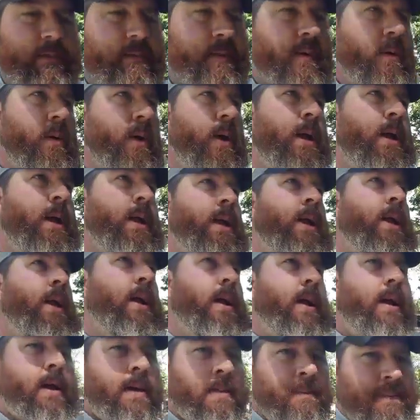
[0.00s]
So
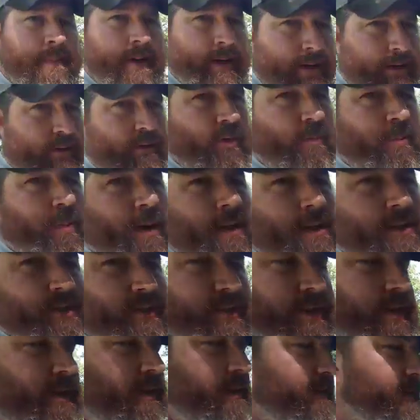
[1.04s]
I do
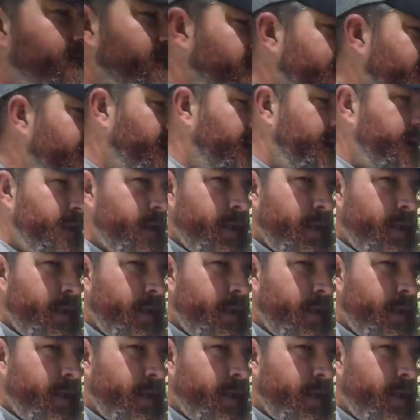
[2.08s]
apologize for that.